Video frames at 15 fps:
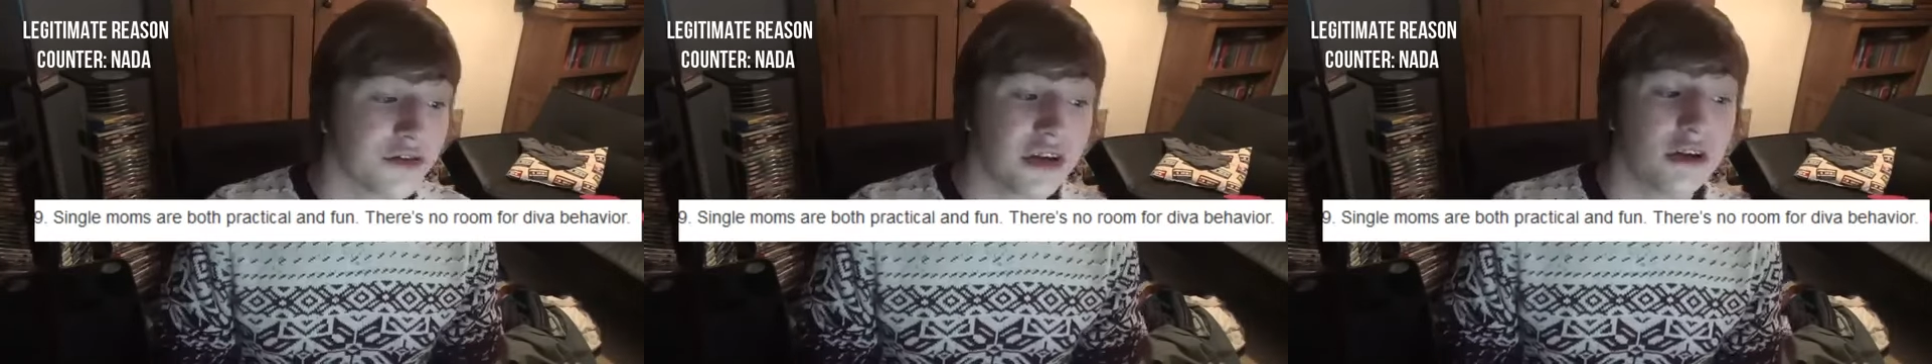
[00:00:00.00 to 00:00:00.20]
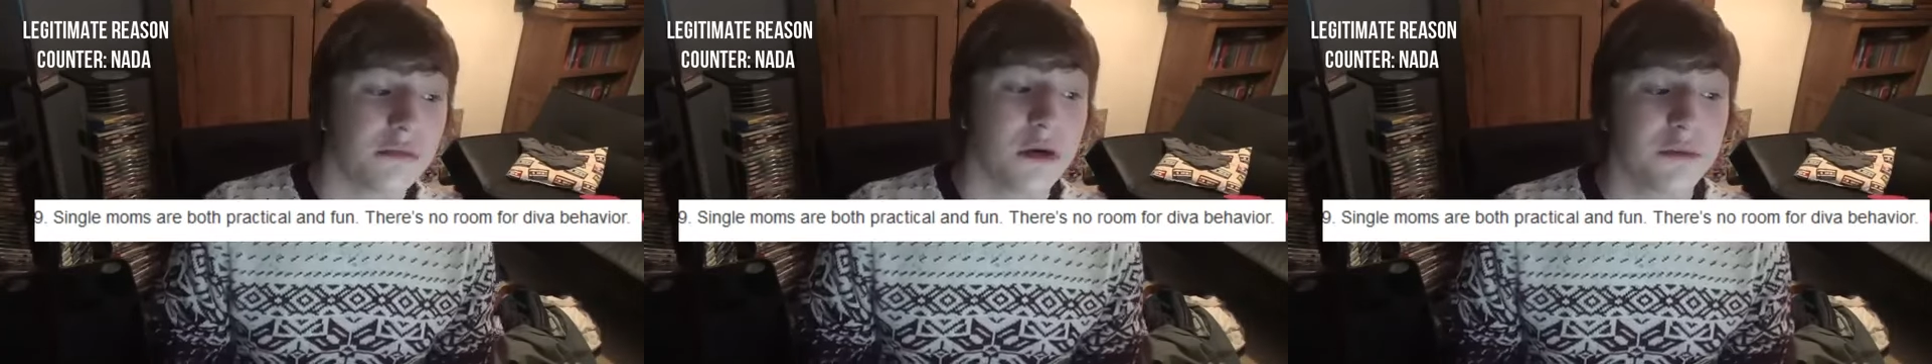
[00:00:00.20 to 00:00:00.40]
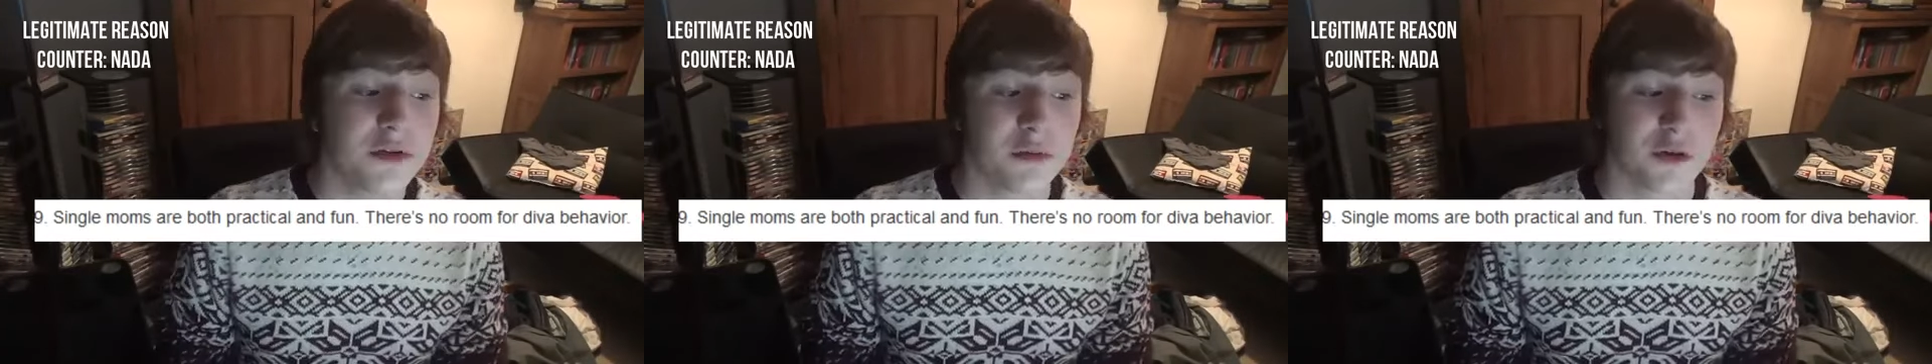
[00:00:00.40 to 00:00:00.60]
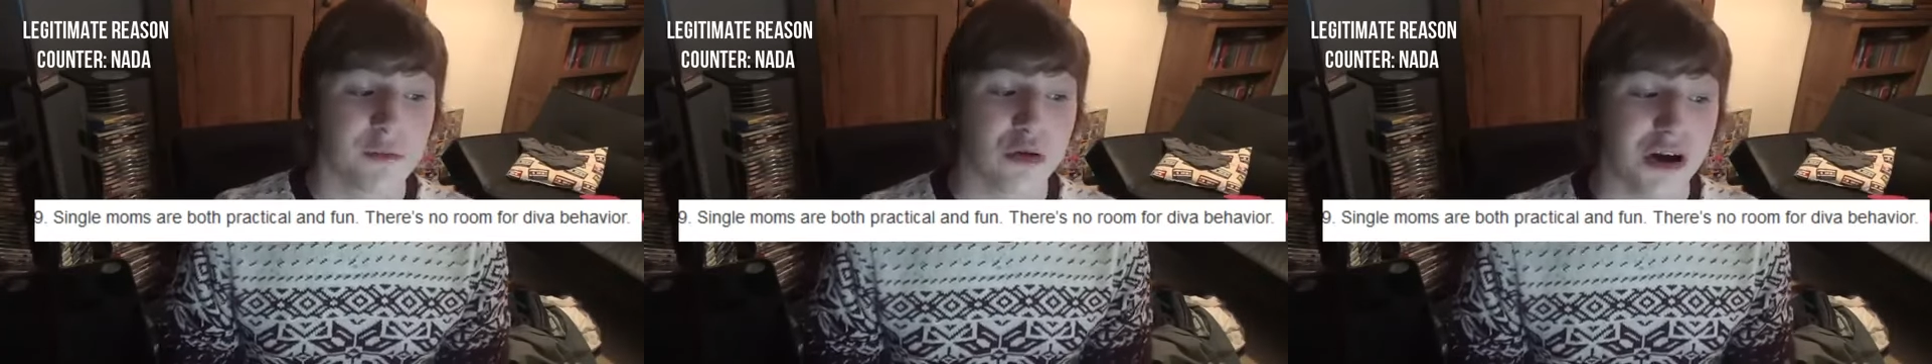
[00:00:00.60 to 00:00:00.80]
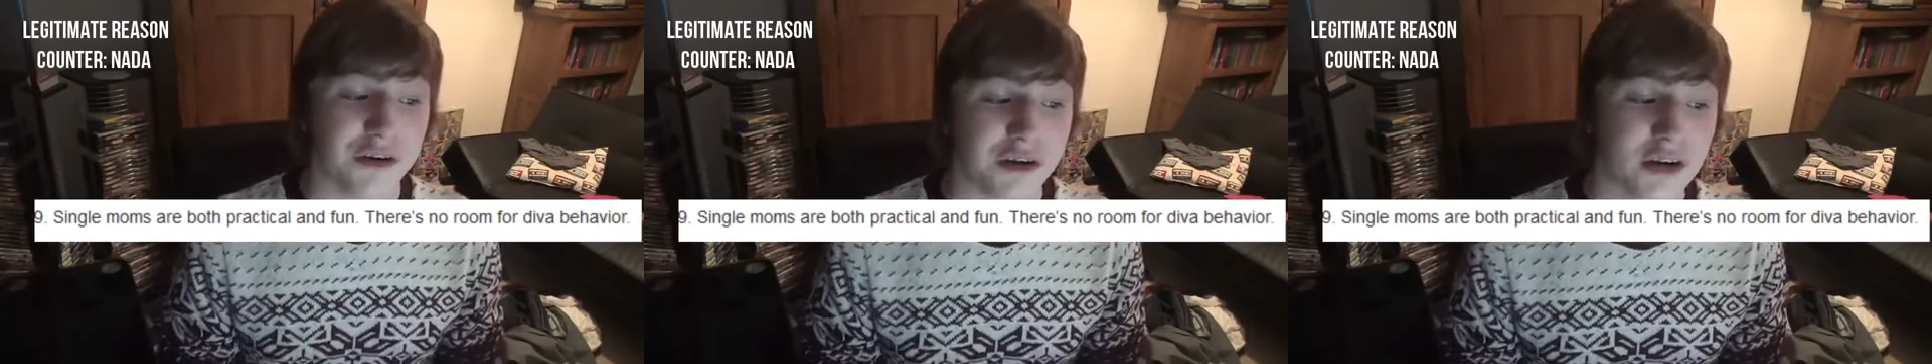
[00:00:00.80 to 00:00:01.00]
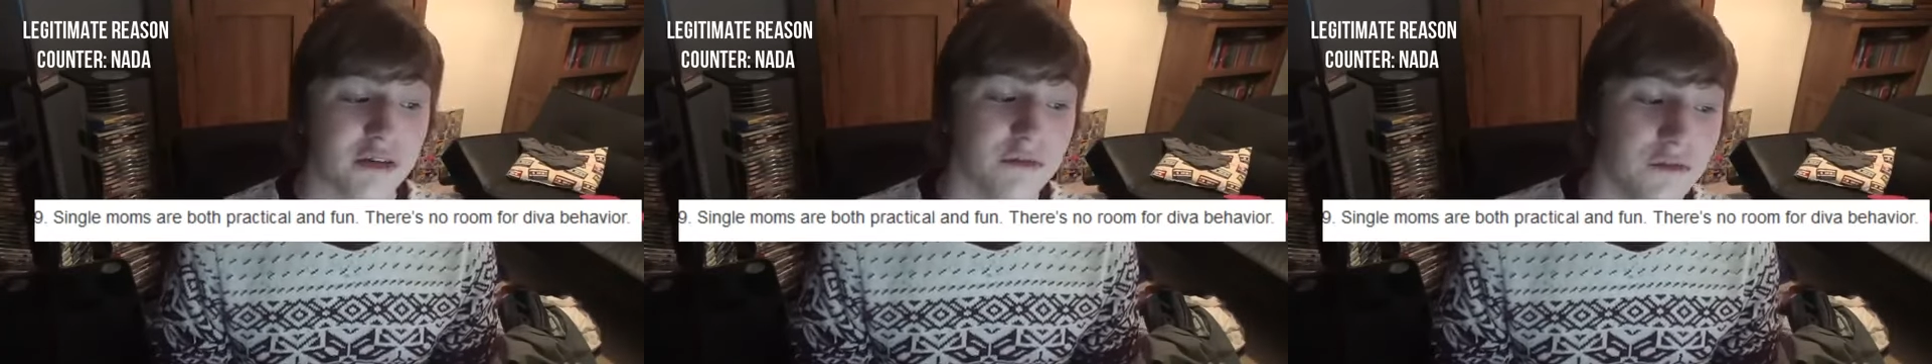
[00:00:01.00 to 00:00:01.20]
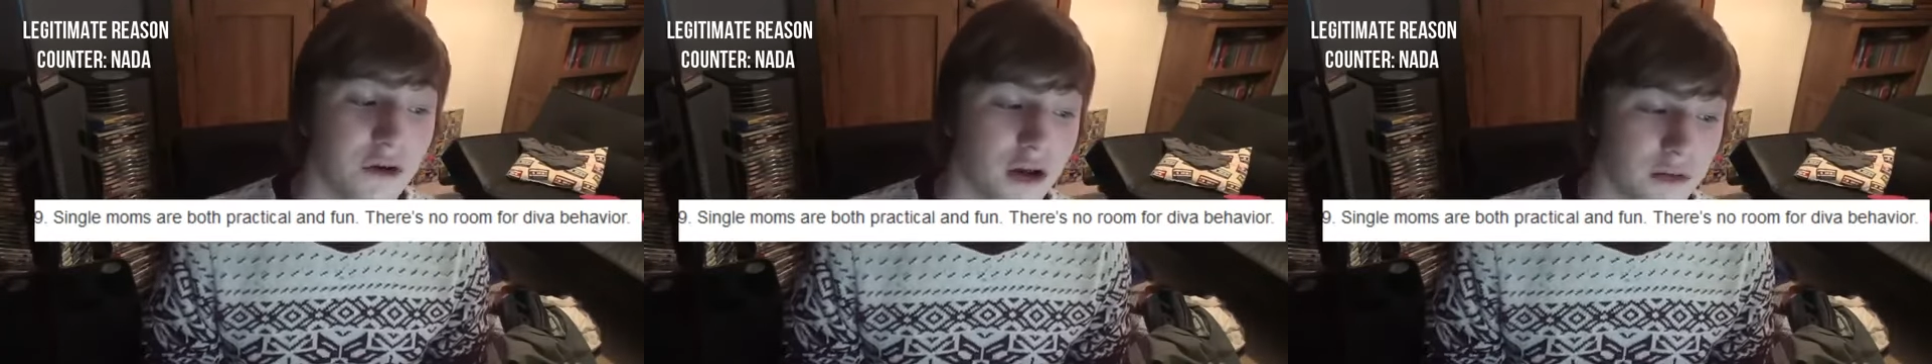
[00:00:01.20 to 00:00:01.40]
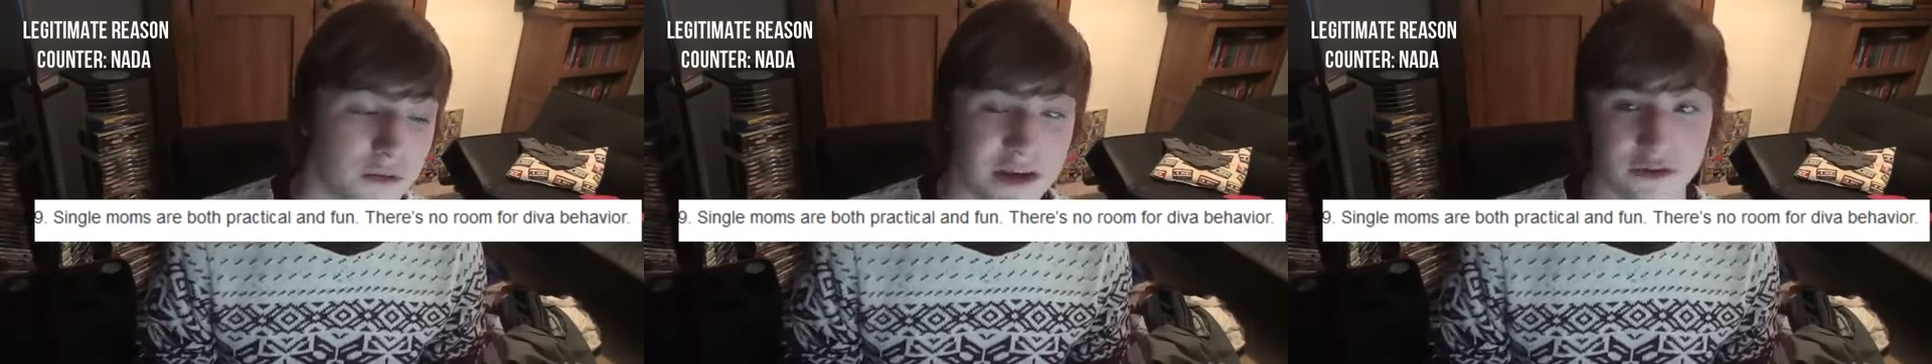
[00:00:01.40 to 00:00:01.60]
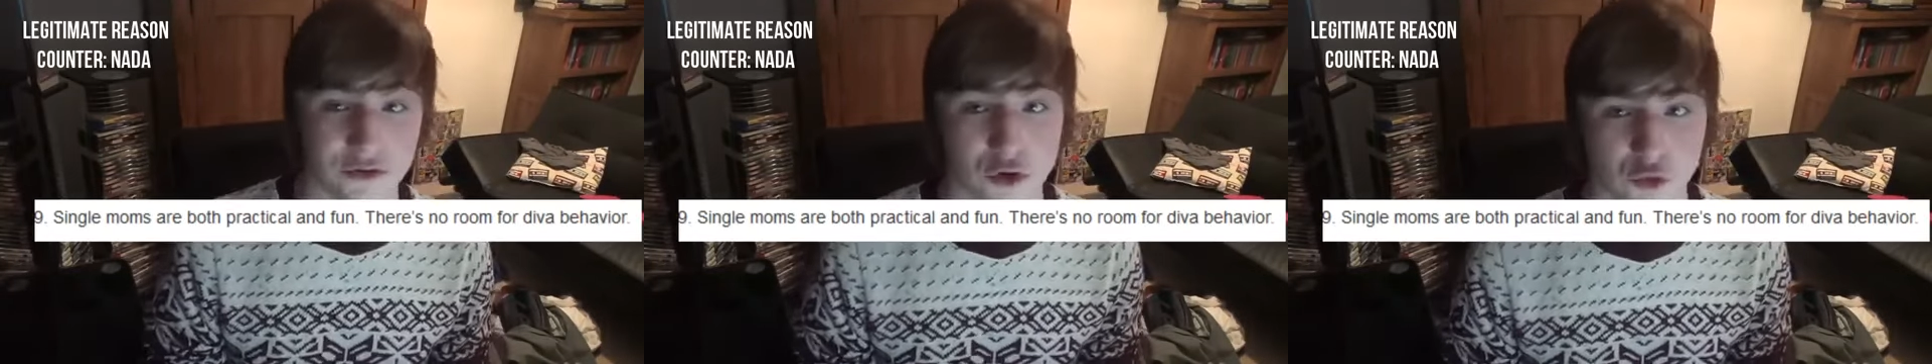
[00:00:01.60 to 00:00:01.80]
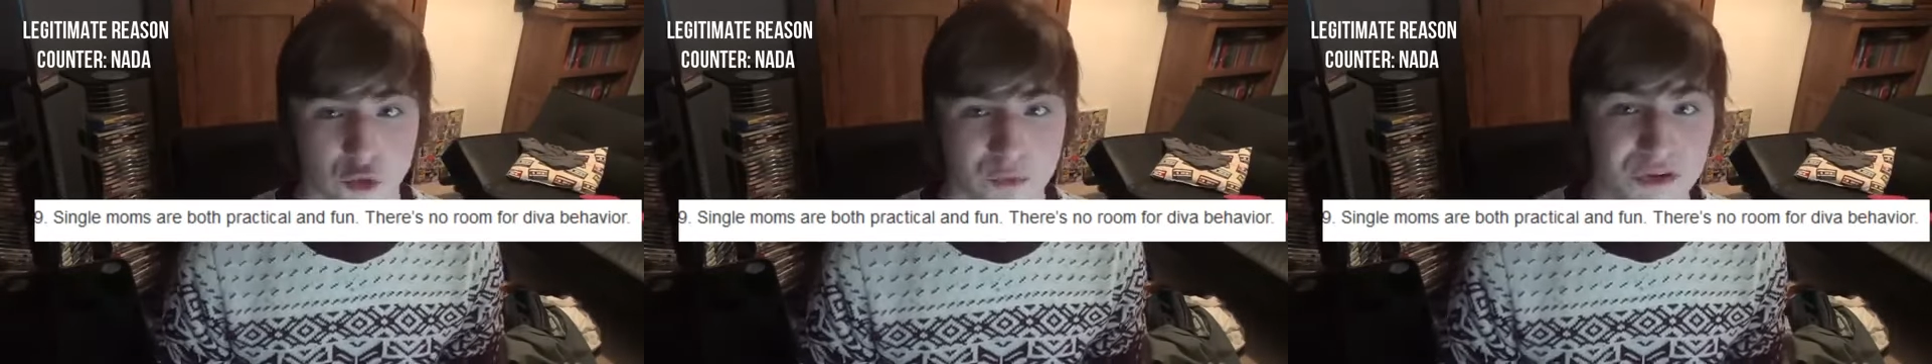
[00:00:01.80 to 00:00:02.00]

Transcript: Single mums are both practical and fun. There's no room